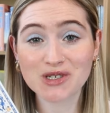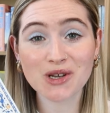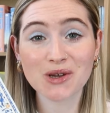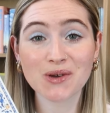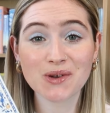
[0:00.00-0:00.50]

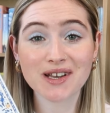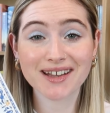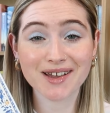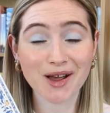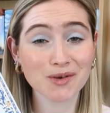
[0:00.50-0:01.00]
June.
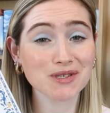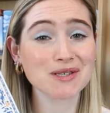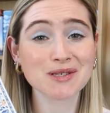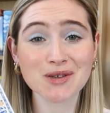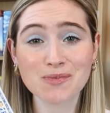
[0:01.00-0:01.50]
I was
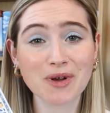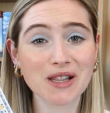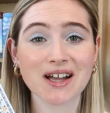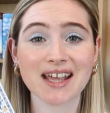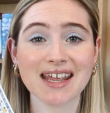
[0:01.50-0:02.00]
super
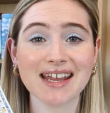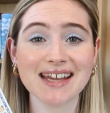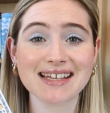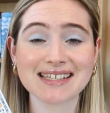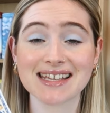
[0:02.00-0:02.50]

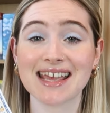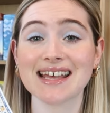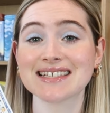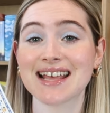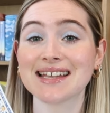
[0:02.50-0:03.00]
lucky to
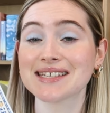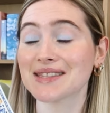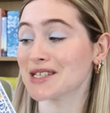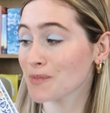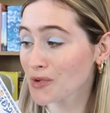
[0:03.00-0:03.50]
get sent
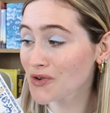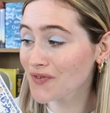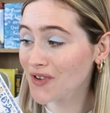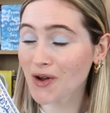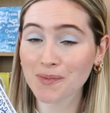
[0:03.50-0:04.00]
this
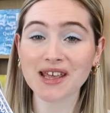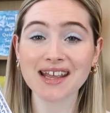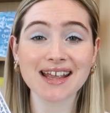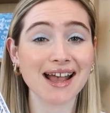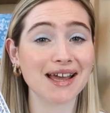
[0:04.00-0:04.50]
proof
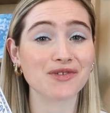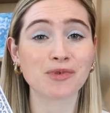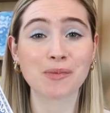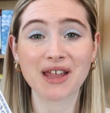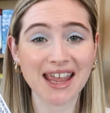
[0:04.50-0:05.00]
copy ahead of
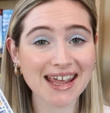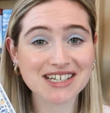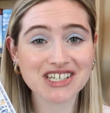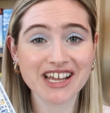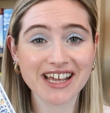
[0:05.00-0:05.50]

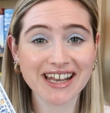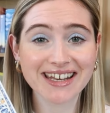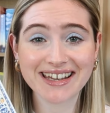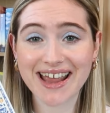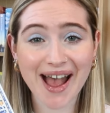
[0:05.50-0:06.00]

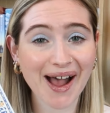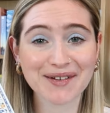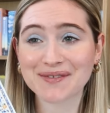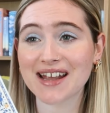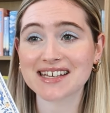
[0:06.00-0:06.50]
publication. I
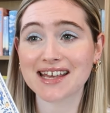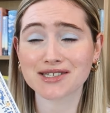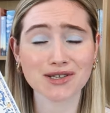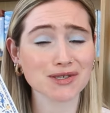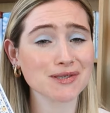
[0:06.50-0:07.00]
read
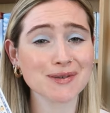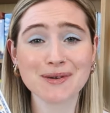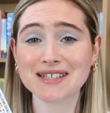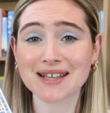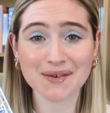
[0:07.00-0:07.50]
it as
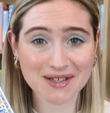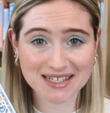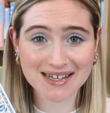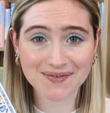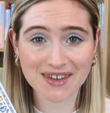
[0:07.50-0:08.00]
soon as I
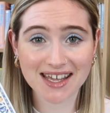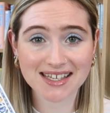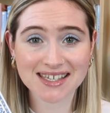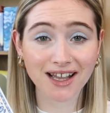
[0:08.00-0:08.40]
received it.